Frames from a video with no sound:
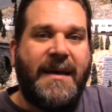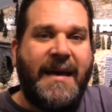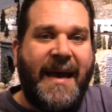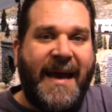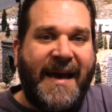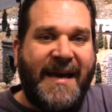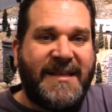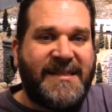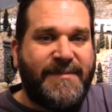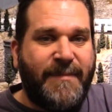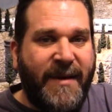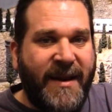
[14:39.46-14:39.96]

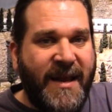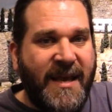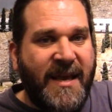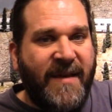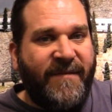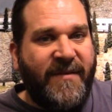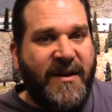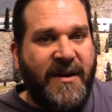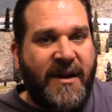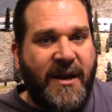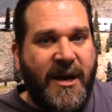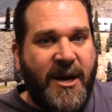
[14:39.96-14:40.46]
As many
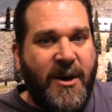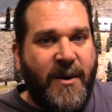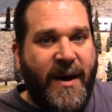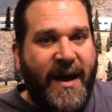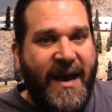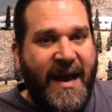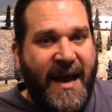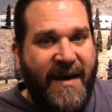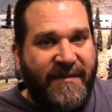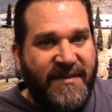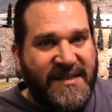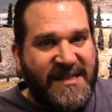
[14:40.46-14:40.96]
of you know,
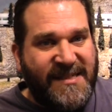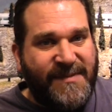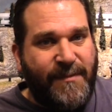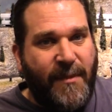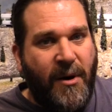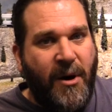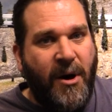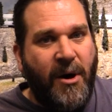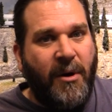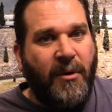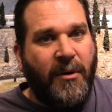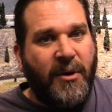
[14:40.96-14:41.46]
I have a
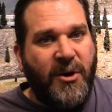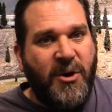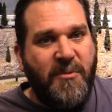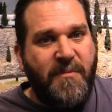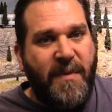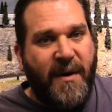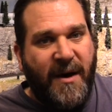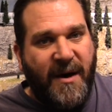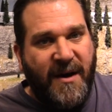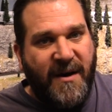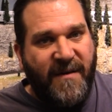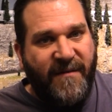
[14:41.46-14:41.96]
small
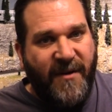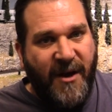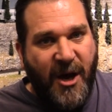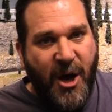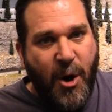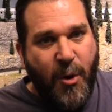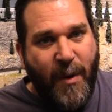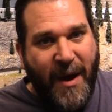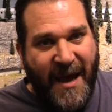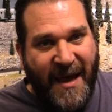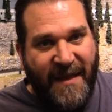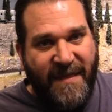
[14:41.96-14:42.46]
loop of
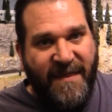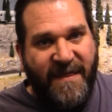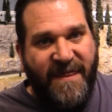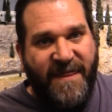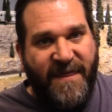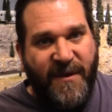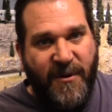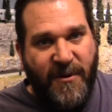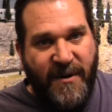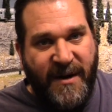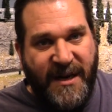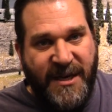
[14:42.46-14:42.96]

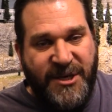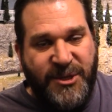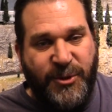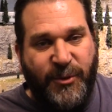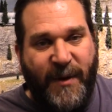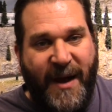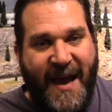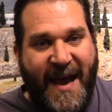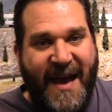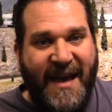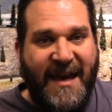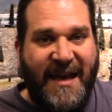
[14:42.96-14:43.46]
ON30
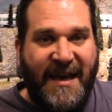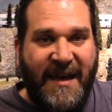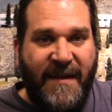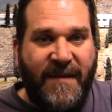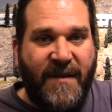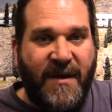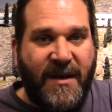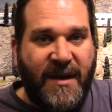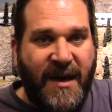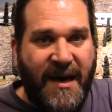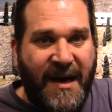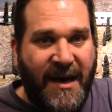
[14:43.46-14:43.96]
track in
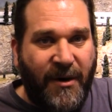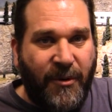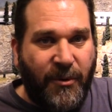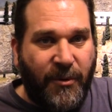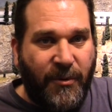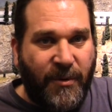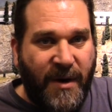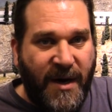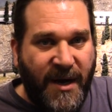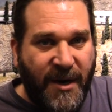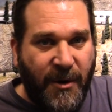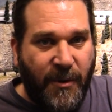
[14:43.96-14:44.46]
the
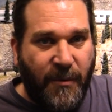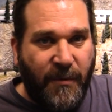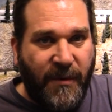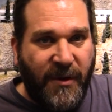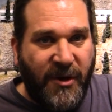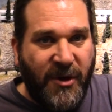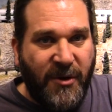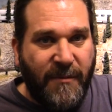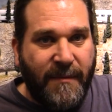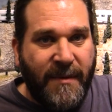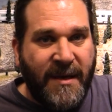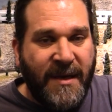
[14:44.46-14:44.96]
Colorado
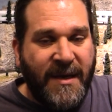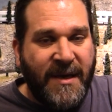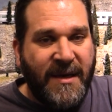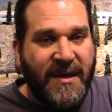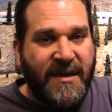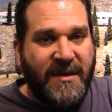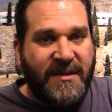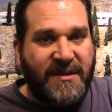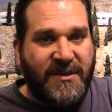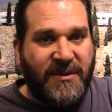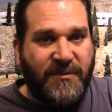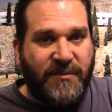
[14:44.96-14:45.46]
room
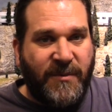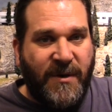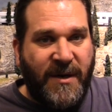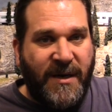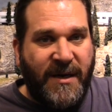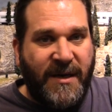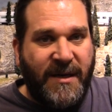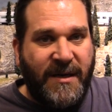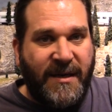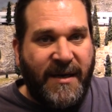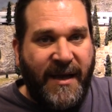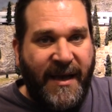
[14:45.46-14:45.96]
to
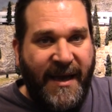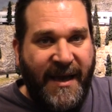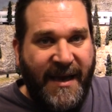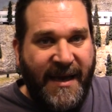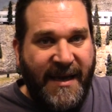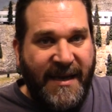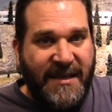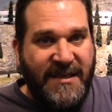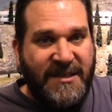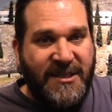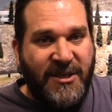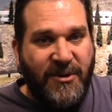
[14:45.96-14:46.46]
run
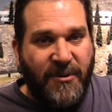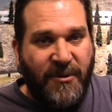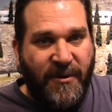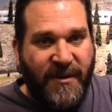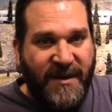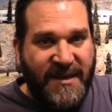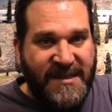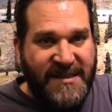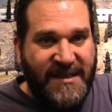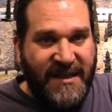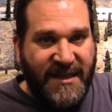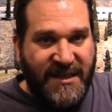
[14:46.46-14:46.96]
a
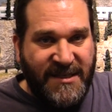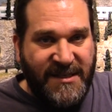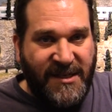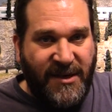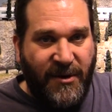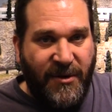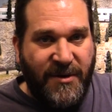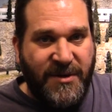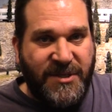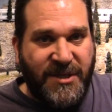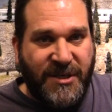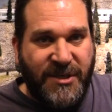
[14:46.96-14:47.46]
tourist
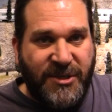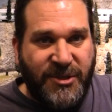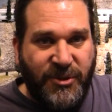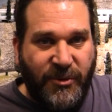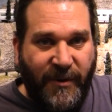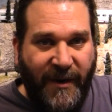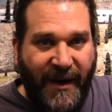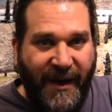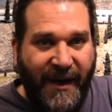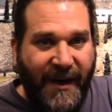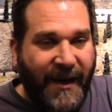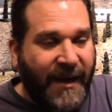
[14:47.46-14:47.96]
excursion
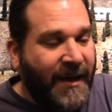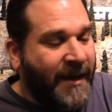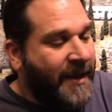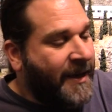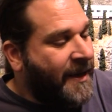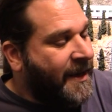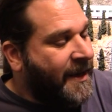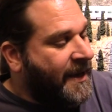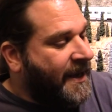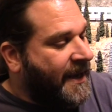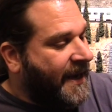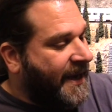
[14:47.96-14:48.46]
train.
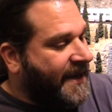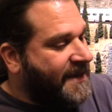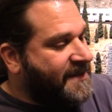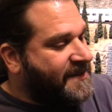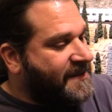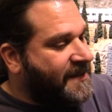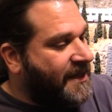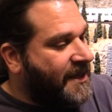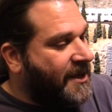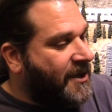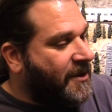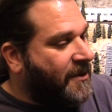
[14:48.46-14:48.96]
And
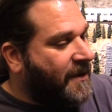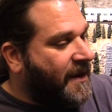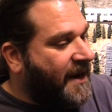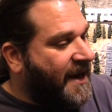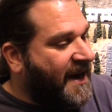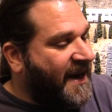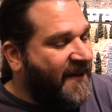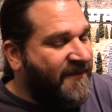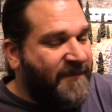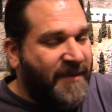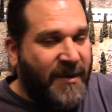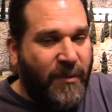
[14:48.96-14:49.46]
so
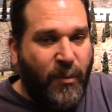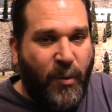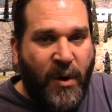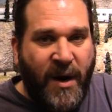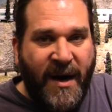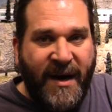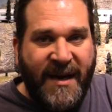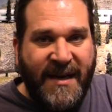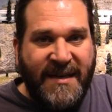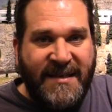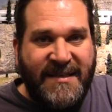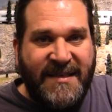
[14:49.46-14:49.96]
I've been
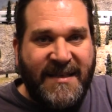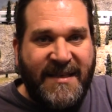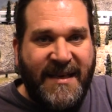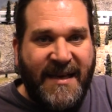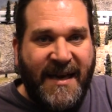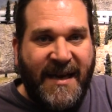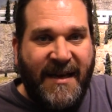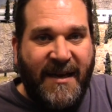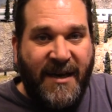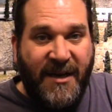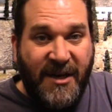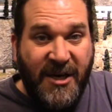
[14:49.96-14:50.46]
wanting to
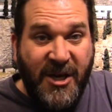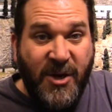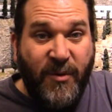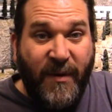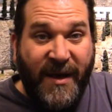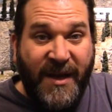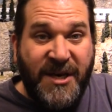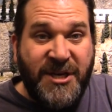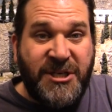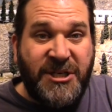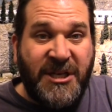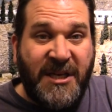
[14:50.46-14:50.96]
get a new
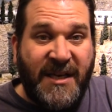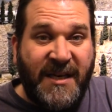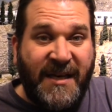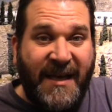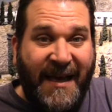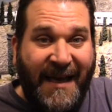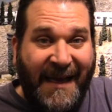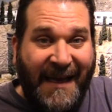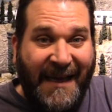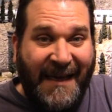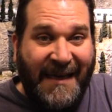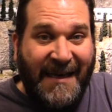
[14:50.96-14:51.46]
engine
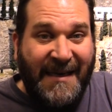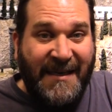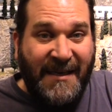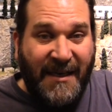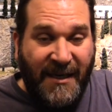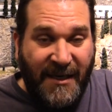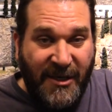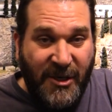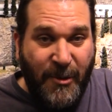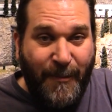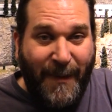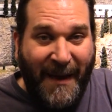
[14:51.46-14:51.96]
and
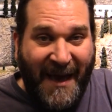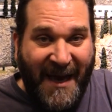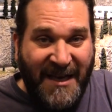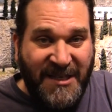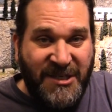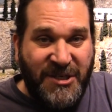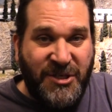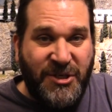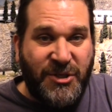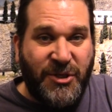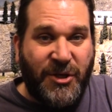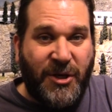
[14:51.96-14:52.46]
a new
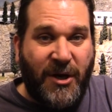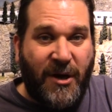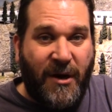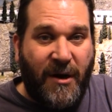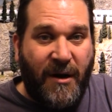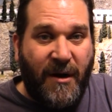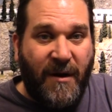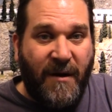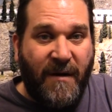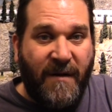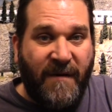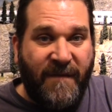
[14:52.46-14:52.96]
passenger
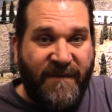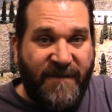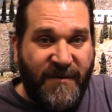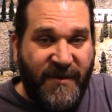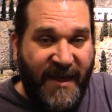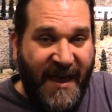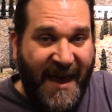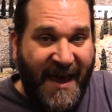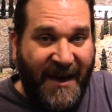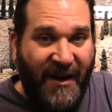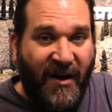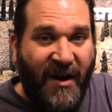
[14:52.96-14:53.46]
car for
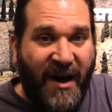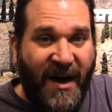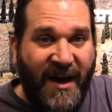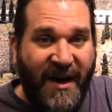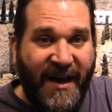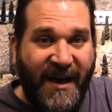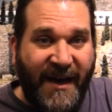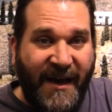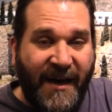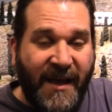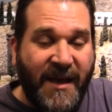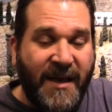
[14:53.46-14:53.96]
that
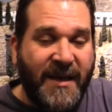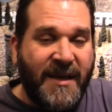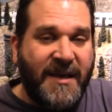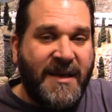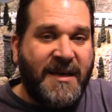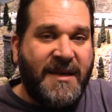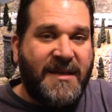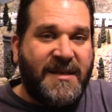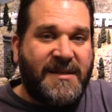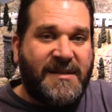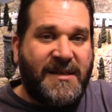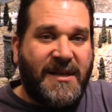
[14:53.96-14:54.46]
line.
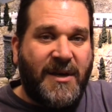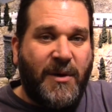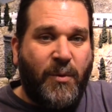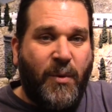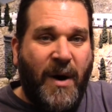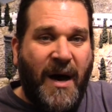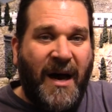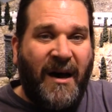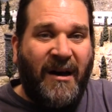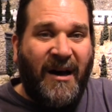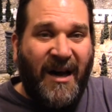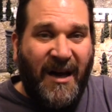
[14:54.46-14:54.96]
So
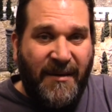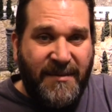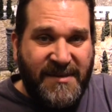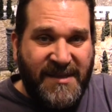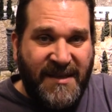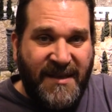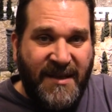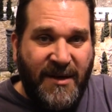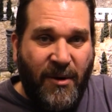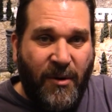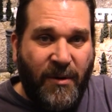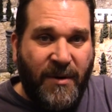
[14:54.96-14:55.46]
while I was
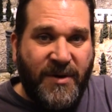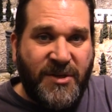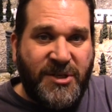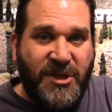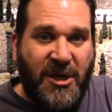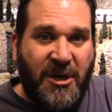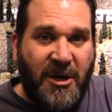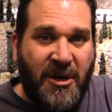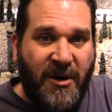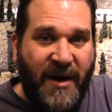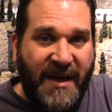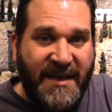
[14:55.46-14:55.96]
in the Orange
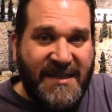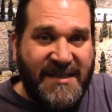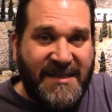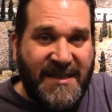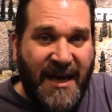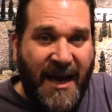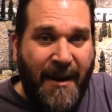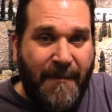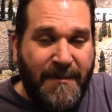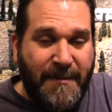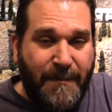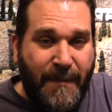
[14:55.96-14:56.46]
Hall, I
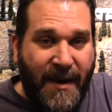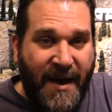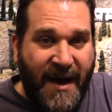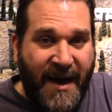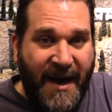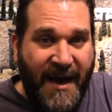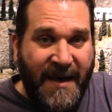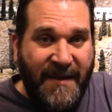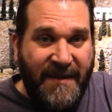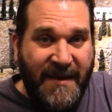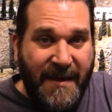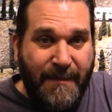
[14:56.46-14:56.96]
stopped
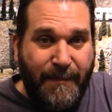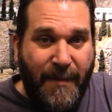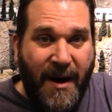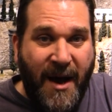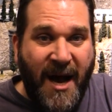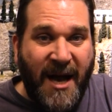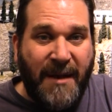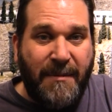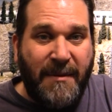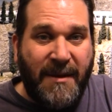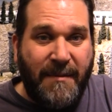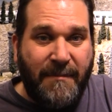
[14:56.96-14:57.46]
by the
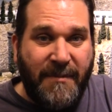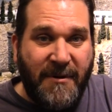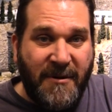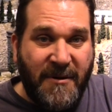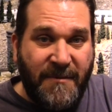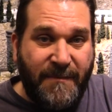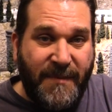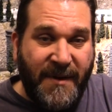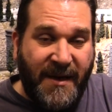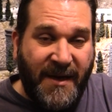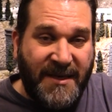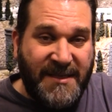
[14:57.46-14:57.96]
Bachmann
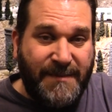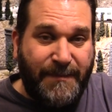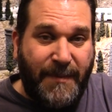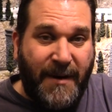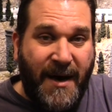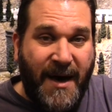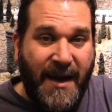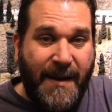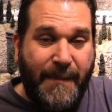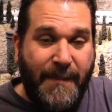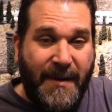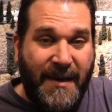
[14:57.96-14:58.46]
booth because
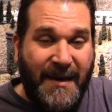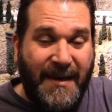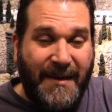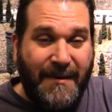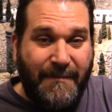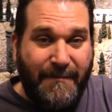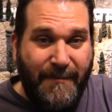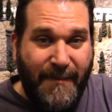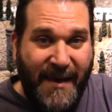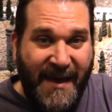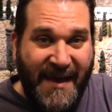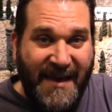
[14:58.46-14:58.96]

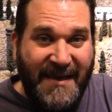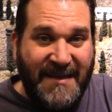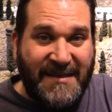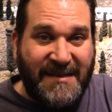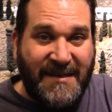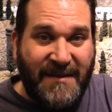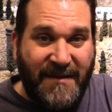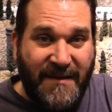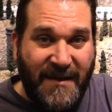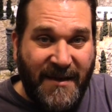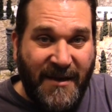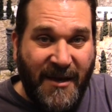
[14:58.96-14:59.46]
Bachmann
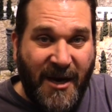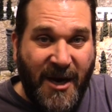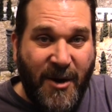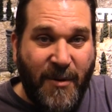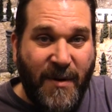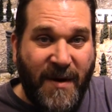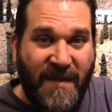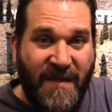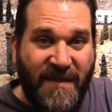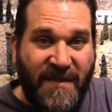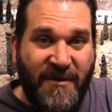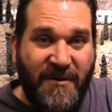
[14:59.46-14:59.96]
makes the
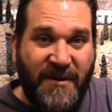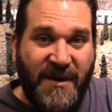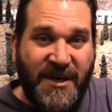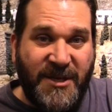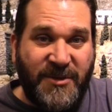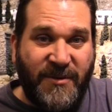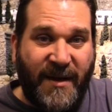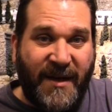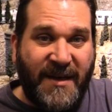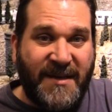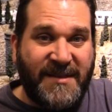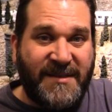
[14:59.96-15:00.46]
ON30
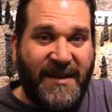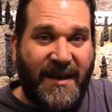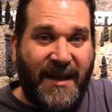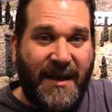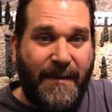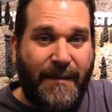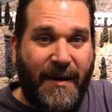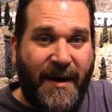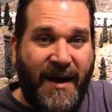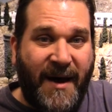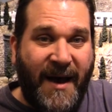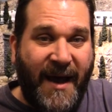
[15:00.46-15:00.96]
trains that
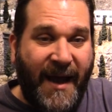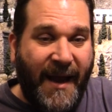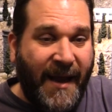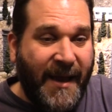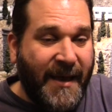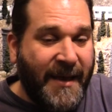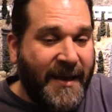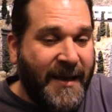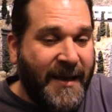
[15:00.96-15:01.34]
I buy.